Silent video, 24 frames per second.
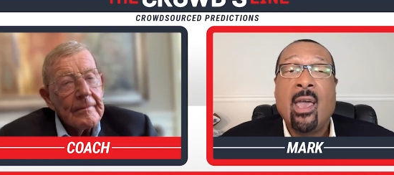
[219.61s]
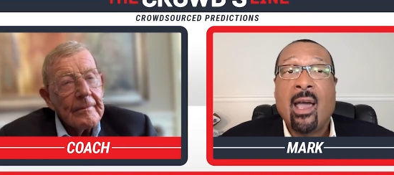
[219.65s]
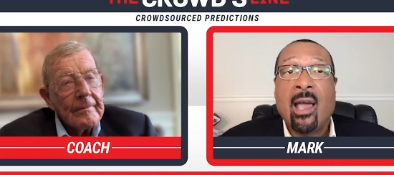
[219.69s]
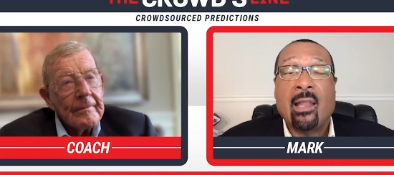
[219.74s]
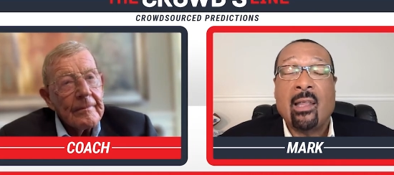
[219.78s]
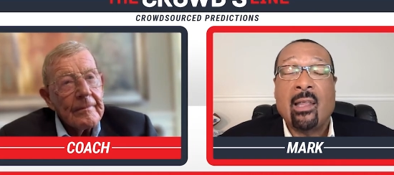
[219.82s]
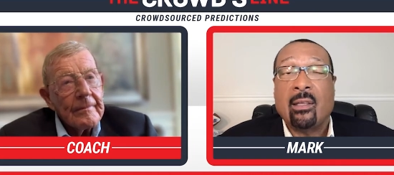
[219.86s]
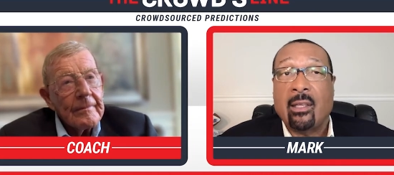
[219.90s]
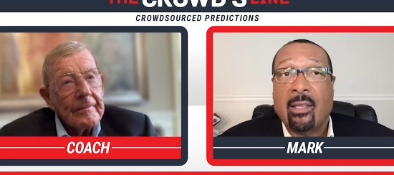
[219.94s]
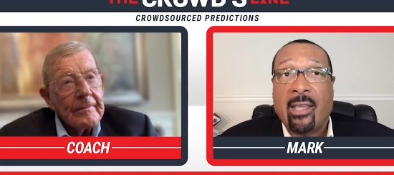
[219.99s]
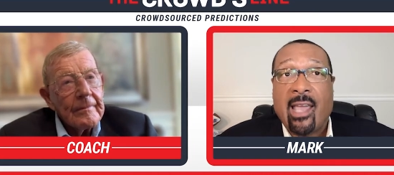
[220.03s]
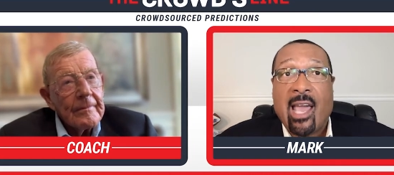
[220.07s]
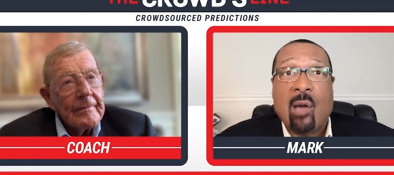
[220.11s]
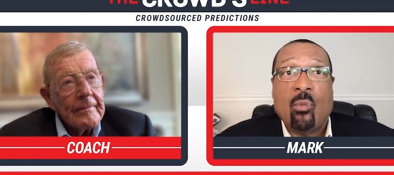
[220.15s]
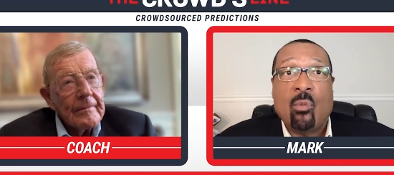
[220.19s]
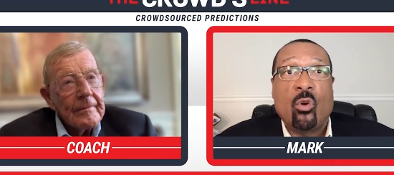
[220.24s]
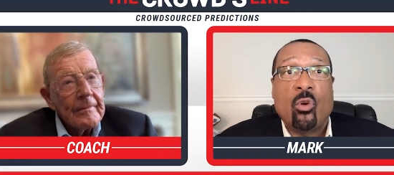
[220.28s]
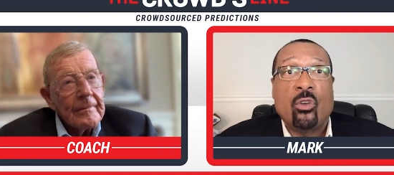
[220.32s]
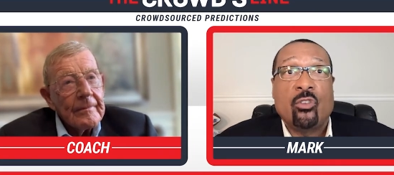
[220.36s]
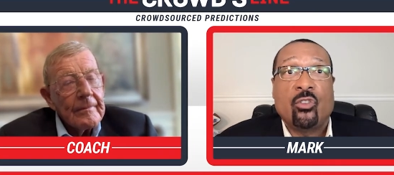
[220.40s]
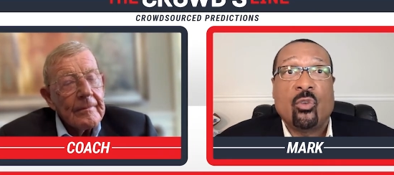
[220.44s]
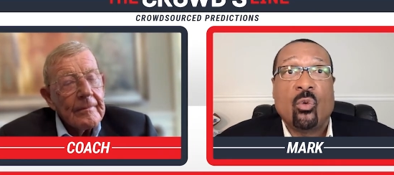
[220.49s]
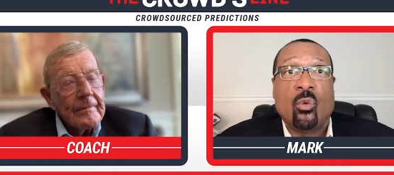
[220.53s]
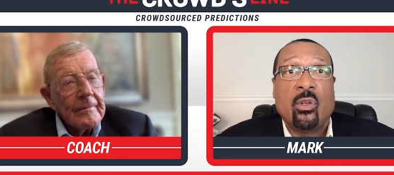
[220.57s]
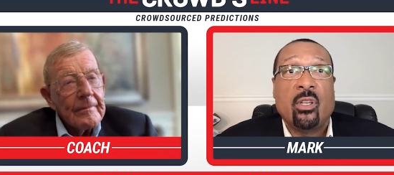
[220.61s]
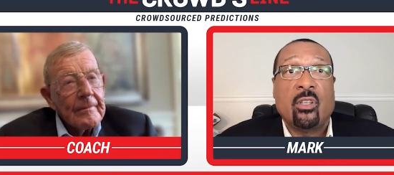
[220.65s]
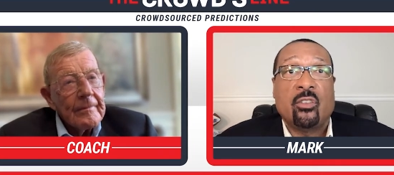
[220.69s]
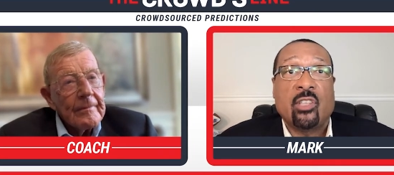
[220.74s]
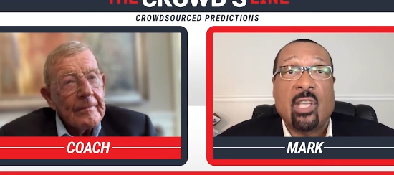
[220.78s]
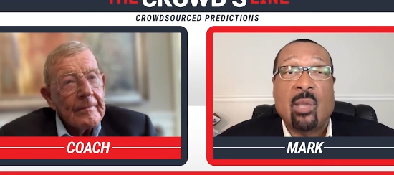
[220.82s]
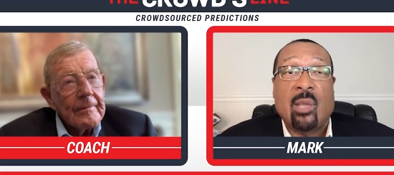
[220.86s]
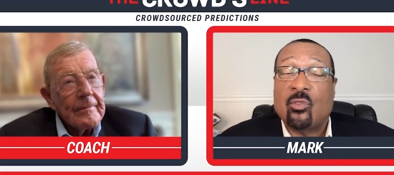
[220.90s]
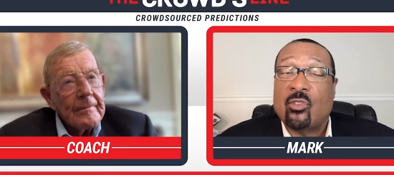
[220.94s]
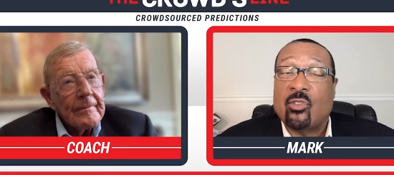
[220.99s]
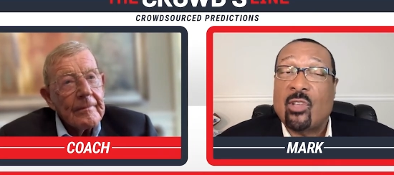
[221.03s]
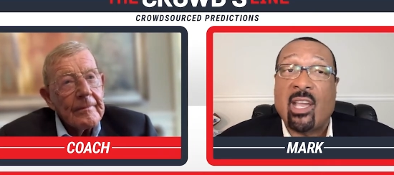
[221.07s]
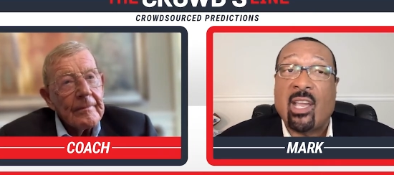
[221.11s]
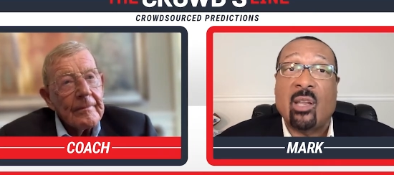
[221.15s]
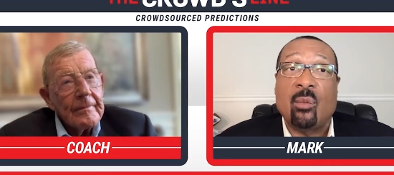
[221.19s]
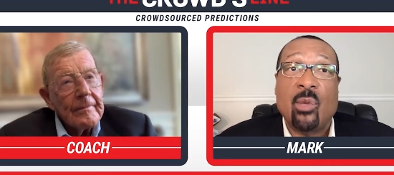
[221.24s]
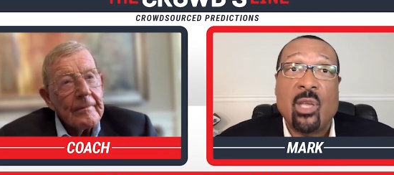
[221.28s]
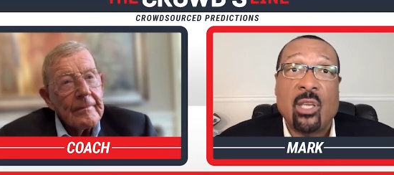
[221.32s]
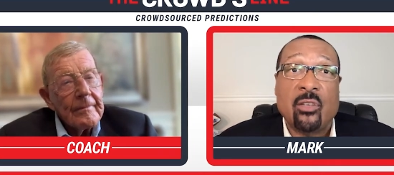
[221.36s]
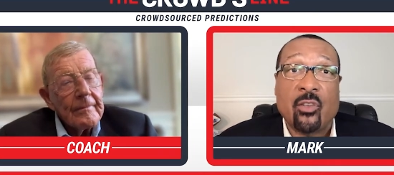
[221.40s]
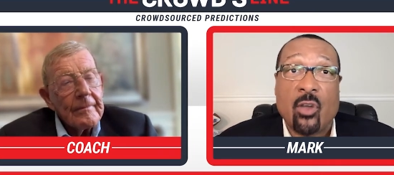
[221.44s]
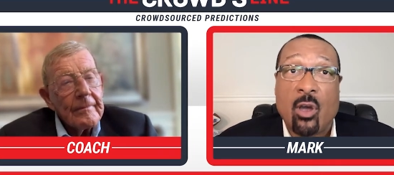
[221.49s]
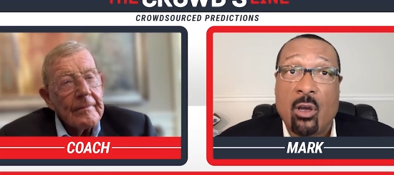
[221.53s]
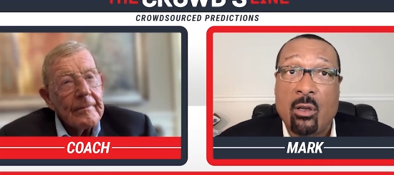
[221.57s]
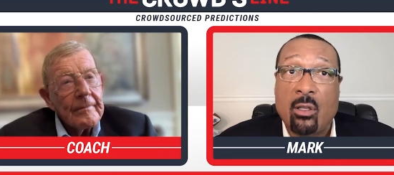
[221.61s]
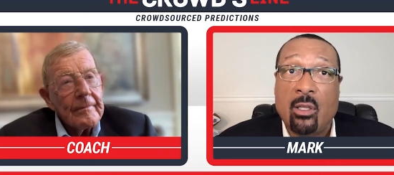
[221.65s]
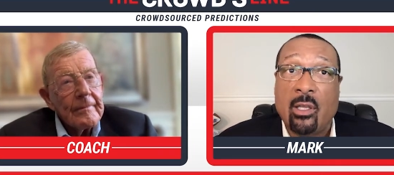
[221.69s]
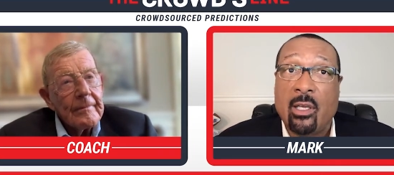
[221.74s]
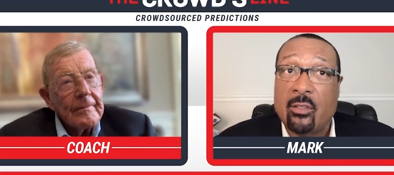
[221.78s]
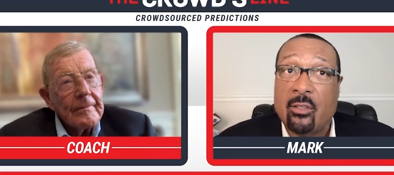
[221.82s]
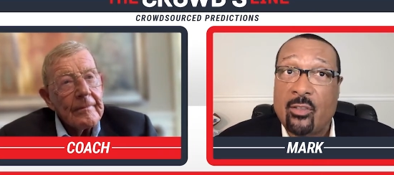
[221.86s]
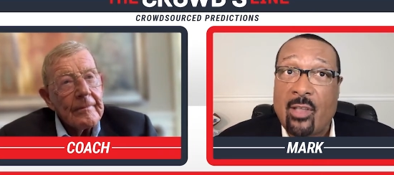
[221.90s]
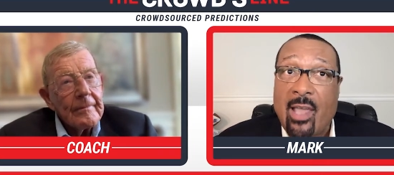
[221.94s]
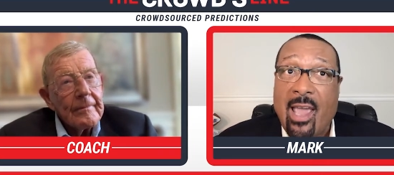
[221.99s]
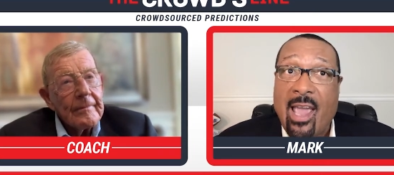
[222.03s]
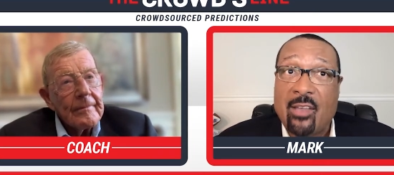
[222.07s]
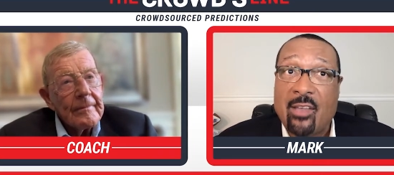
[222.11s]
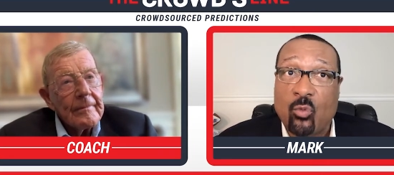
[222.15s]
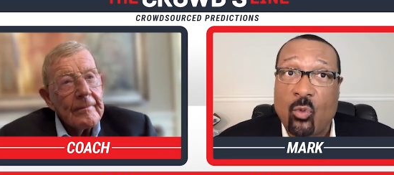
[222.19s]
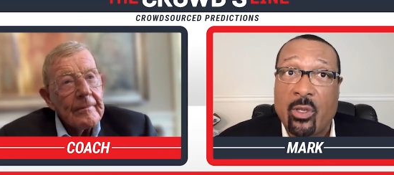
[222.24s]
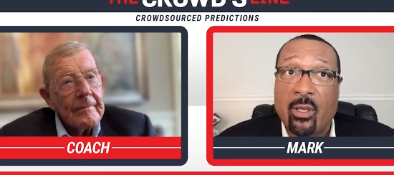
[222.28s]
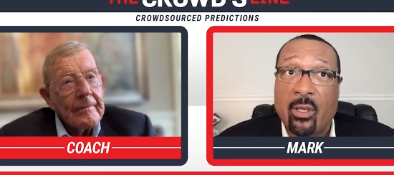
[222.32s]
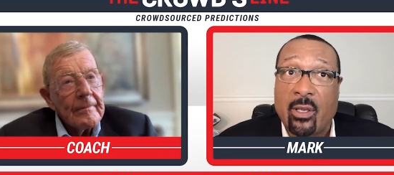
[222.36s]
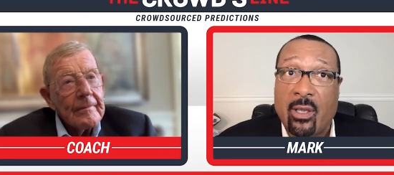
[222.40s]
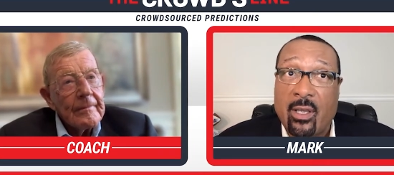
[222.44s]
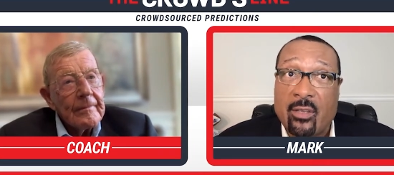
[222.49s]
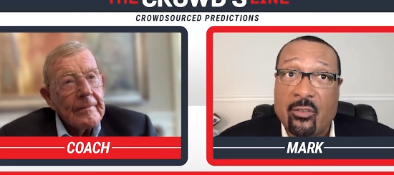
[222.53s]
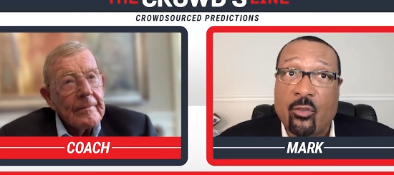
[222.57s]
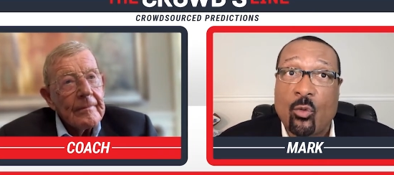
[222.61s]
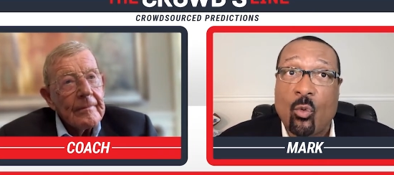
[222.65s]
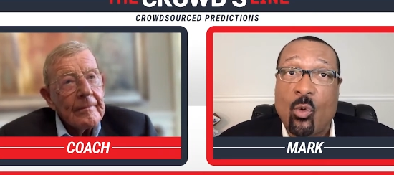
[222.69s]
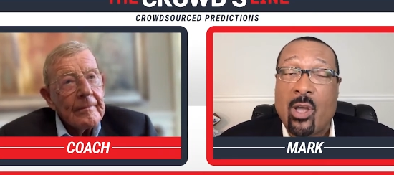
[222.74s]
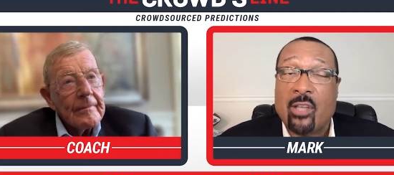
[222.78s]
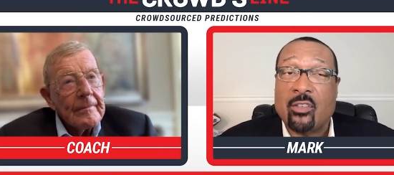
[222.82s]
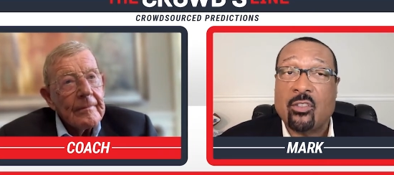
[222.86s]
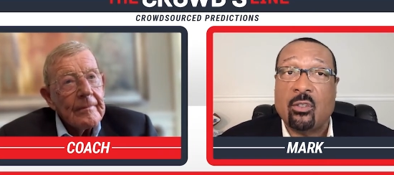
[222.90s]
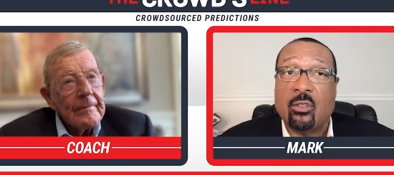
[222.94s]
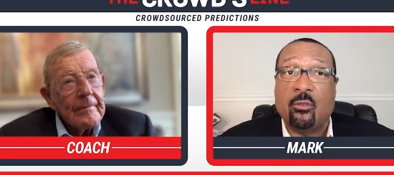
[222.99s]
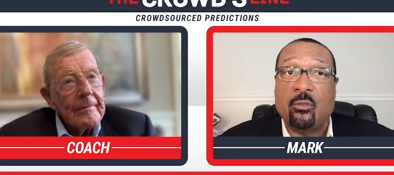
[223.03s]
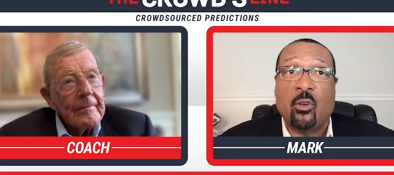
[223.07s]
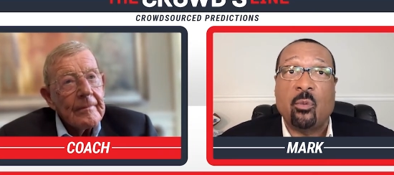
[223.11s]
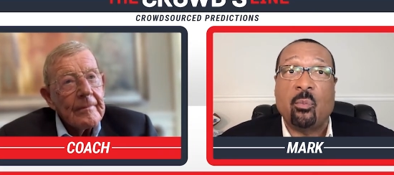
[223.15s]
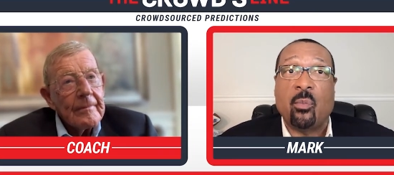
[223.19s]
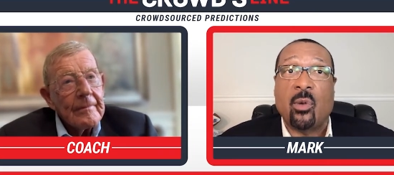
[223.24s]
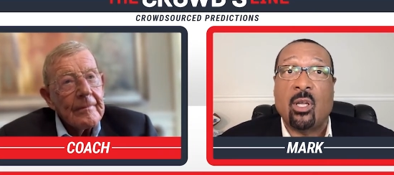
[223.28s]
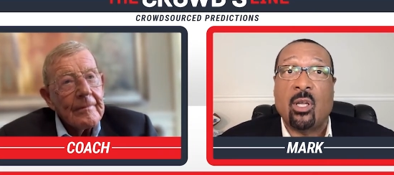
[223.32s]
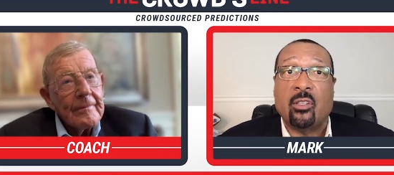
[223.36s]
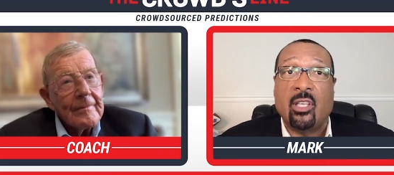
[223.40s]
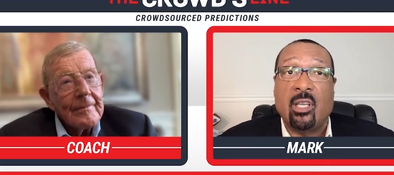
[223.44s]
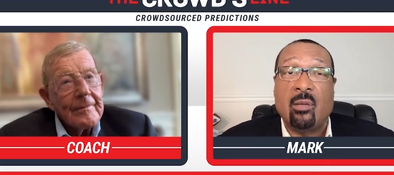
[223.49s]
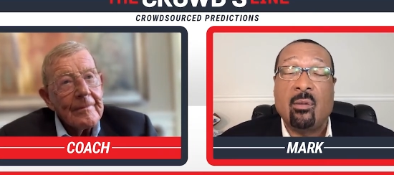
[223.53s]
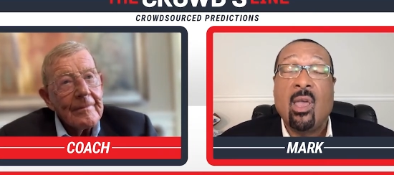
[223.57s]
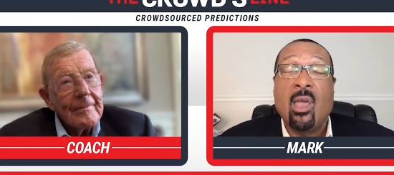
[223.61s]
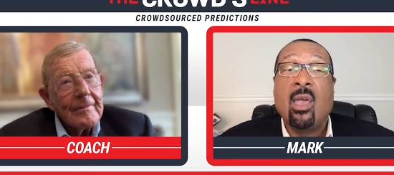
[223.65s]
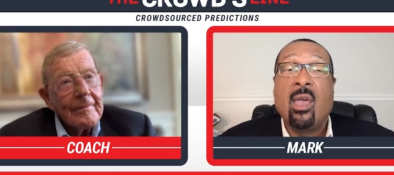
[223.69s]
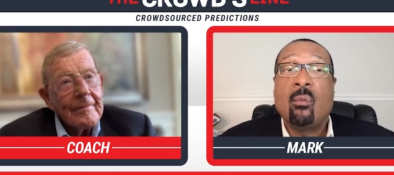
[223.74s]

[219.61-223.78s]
Speaker 1: I like the Cowboys to win this game. It's not going to be as ugly as last week against the Washington football team.